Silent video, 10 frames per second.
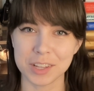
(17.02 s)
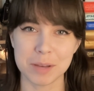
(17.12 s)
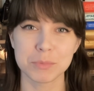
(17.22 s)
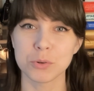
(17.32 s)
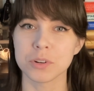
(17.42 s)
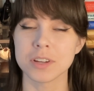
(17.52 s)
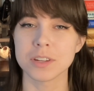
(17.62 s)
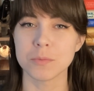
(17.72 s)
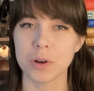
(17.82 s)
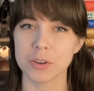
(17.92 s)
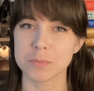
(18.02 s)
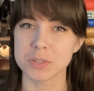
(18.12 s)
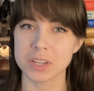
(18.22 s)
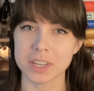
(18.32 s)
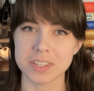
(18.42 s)
I'm Lauren and welcome
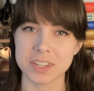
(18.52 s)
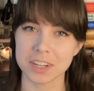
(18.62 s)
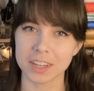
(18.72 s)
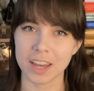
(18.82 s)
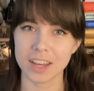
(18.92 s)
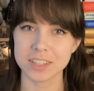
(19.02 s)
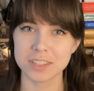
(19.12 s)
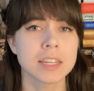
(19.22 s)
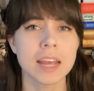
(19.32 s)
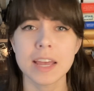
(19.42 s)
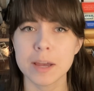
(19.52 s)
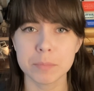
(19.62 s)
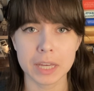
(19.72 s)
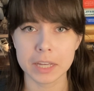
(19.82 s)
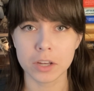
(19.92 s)
to Cantina Cast. Today
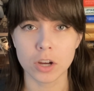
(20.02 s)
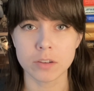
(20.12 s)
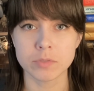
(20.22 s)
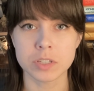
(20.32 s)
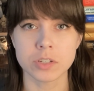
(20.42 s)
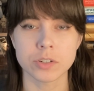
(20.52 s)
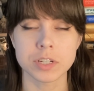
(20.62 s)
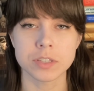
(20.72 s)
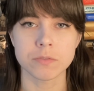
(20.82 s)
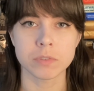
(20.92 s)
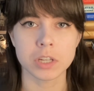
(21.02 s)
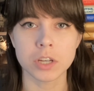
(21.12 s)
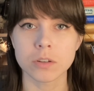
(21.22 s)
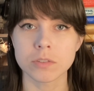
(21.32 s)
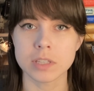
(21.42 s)
I'm kicking off a series of
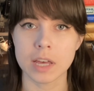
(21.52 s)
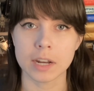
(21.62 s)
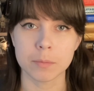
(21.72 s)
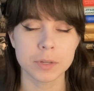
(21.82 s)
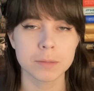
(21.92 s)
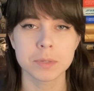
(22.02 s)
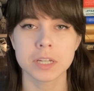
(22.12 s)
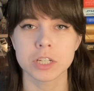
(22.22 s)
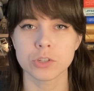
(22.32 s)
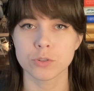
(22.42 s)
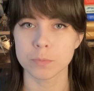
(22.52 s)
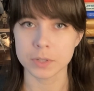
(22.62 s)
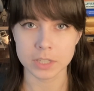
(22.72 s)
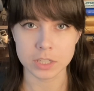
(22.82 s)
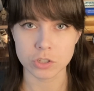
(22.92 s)
videos that I'm going to be
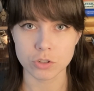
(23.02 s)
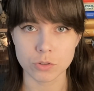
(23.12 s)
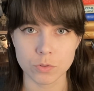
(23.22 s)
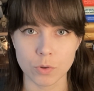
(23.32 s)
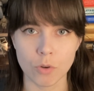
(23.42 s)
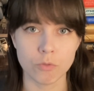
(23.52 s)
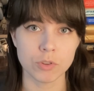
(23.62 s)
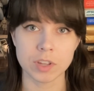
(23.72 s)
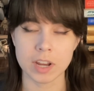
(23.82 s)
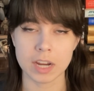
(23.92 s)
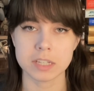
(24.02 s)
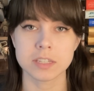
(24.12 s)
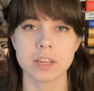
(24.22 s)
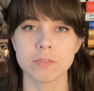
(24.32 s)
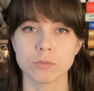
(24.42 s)
contributing to over the
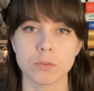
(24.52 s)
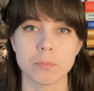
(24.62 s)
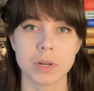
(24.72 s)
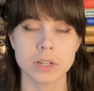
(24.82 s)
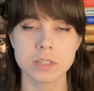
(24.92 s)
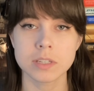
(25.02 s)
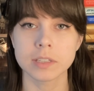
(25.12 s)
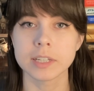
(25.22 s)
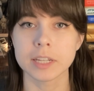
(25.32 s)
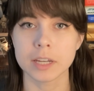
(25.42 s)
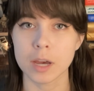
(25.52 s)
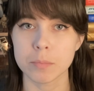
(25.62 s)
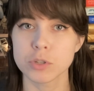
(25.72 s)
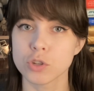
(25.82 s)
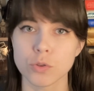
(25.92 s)
next several months leading up
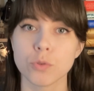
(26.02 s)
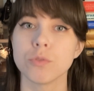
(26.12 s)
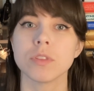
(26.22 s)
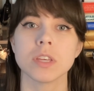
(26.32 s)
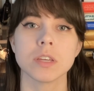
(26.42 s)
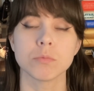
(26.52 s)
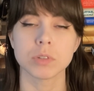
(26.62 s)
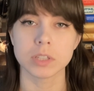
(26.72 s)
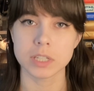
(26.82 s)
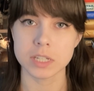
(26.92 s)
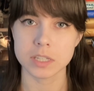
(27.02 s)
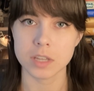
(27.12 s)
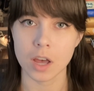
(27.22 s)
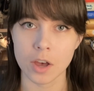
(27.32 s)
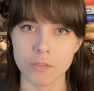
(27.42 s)
to the release
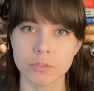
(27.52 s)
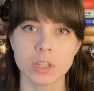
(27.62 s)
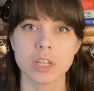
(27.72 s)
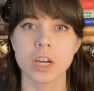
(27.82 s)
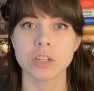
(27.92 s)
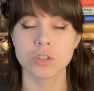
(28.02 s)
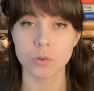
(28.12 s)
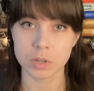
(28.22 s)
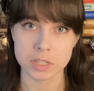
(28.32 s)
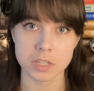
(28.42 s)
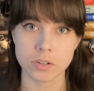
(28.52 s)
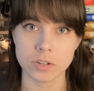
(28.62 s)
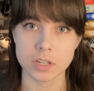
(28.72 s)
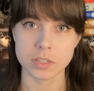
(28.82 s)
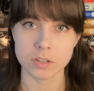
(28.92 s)
of the Ahsoka
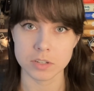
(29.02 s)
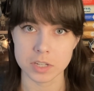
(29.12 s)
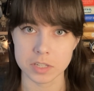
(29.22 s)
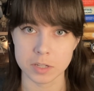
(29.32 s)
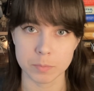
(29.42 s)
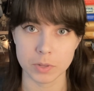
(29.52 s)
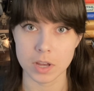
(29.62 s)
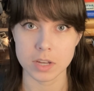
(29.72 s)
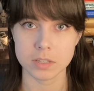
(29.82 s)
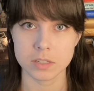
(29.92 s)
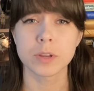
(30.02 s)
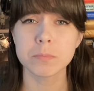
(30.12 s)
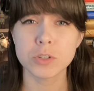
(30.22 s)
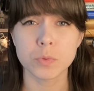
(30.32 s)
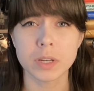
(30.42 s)
series on Disney plus. In
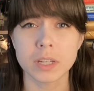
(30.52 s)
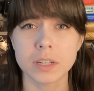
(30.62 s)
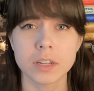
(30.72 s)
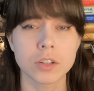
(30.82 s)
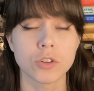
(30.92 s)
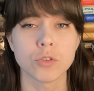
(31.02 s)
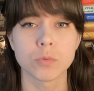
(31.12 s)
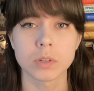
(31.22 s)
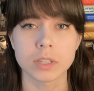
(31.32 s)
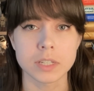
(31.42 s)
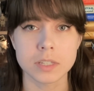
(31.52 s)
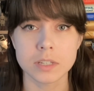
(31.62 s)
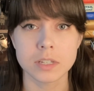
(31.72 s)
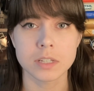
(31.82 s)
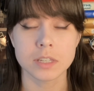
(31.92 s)
between new
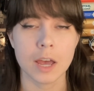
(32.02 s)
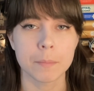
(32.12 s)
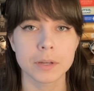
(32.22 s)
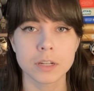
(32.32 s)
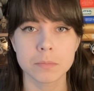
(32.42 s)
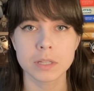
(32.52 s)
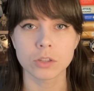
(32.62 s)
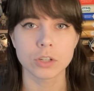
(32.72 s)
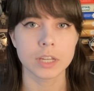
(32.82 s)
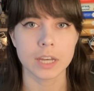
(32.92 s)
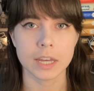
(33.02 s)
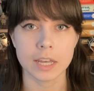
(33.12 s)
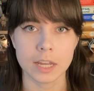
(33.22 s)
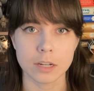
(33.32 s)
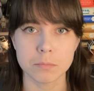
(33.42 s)
releases, I'm going to be looking at
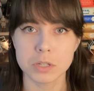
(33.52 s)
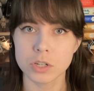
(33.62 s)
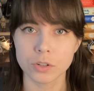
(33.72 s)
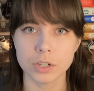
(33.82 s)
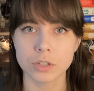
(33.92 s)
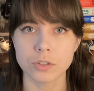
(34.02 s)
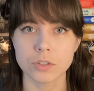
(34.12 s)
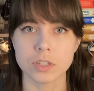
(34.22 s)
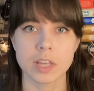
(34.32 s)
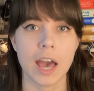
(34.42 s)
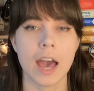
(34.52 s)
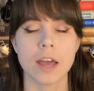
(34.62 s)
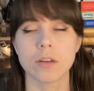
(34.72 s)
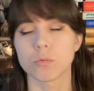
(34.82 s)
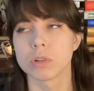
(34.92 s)
canon materials
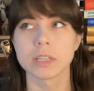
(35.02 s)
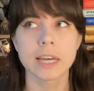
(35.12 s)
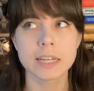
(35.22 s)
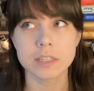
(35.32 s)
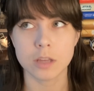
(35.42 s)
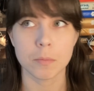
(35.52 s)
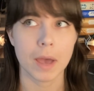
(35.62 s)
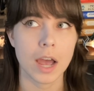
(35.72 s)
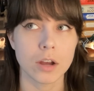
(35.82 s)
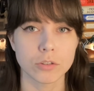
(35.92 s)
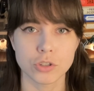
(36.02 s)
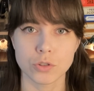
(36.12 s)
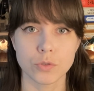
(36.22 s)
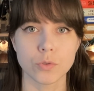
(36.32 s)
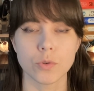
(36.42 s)
that relate somehow
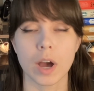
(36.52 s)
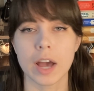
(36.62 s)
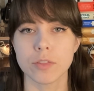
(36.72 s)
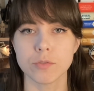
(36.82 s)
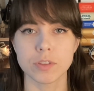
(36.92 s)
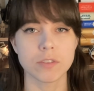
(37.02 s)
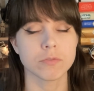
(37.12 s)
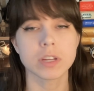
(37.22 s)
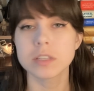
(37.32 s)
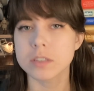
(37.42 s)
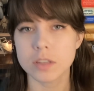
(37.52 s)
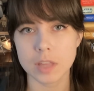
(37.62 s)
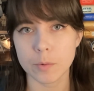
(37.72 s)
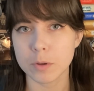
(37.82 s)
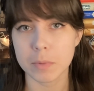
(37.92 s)
to either the events
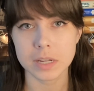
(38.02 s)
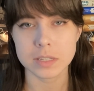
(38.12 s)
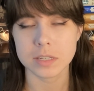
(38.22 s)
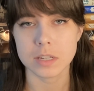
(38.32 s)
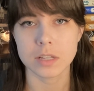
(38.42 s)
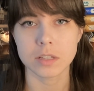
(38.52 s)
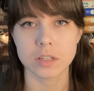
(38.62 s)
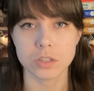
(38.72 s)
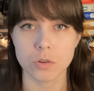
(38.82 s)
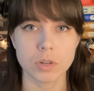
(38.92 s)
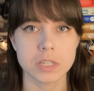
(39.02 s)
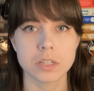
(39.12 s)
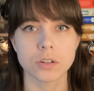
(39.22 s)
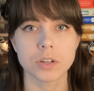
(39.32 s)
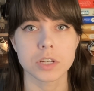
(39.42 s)
that we might see in the Ahsoka
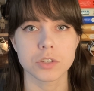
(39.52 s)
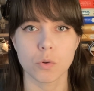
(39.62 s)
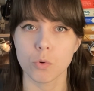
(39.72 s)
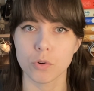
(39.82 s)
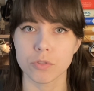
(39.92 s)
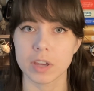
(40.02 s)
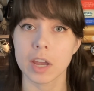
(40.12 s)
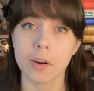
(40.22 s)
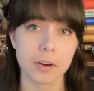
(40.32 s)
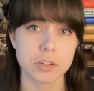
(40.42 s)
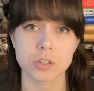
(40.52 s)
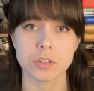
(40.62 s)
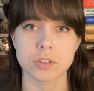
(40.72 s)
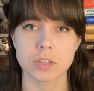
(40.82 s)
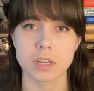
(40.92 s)
series or the
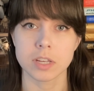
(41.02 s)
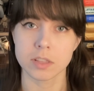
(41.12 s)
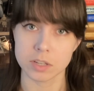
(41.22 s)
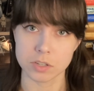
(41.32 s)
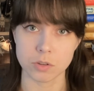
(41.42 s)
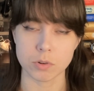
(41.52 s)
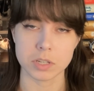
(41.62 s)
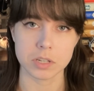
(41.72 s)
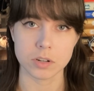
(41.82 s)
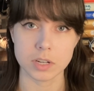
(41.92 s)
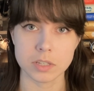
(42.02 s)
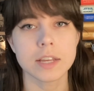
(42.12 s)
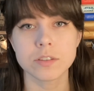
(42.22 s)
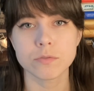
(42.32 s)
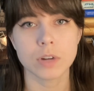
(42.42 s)
characters in the Ahsoka series.
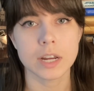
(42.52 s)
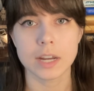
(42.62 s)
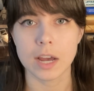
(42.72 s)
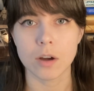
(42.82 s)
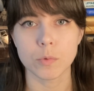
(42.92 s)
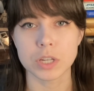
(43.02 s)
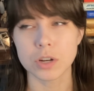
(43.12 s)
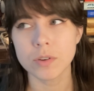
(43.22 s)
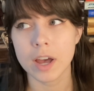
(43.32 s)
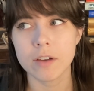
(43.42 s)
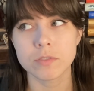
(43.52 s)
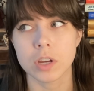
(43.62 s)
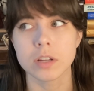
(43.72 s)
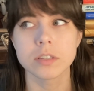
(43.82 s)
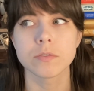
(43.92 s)
As of right now, we don't have
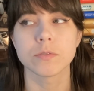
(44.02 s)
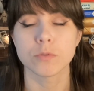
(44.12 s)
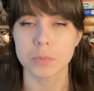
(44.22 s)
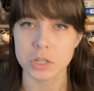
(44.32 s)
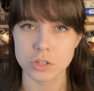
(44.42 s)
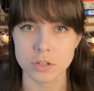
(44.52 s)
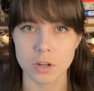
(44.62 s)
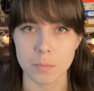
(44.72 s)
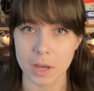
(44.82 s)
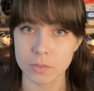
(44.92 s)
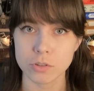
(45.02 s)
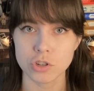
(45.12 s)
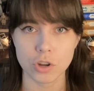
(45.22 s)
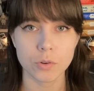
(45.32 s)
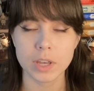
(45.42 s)
tons of information about the
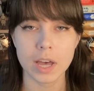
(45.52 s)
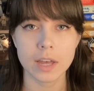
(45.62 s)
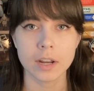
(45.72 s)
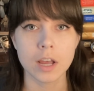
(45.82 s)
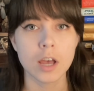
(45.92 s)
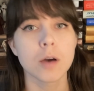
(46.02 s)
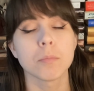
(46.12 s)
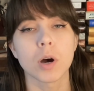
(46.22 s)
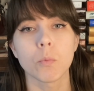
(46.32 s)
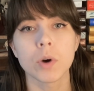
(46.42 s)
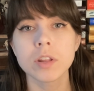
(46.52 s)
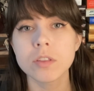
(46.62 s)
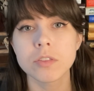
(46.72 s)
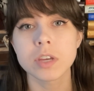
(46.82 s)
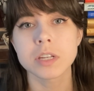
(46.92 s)
show yet, but one of
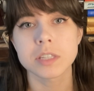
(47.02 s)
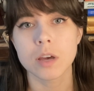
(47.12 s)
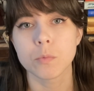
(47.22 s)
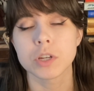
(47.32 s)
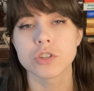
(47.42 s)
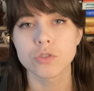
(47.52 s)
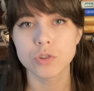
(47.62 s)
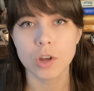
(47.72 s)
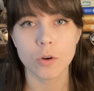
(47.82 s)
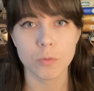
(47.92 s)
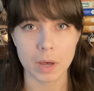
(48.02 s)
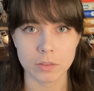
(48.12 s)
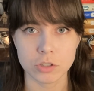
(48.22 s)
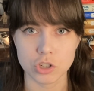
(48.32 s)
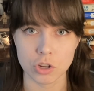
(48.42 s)
the things that we do know
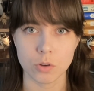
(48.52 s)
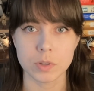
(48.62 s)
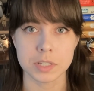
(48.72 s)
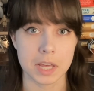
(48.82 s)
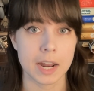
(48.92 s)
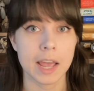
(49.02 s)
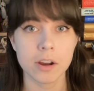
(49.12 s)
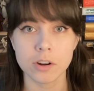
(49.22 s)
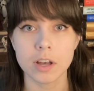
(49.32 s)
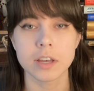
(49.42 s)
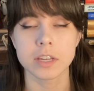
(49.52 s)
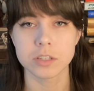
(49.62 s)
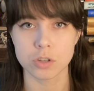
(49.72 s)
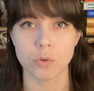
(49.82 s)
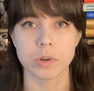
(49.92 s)
about the show is that Hera
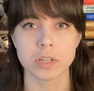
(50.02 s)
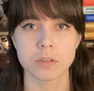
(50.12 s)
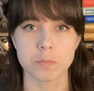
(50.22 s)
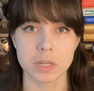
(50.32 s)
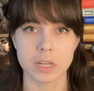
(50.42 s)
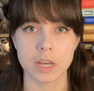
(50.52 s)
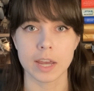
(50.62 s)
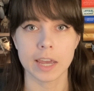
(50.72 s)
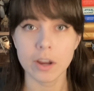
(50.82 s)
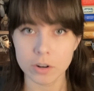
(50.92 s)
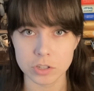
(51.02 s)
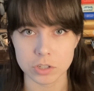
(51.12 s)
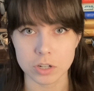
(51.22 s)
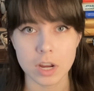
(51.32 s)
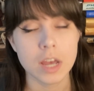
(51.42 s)
is going to be a
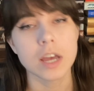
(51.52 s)
character.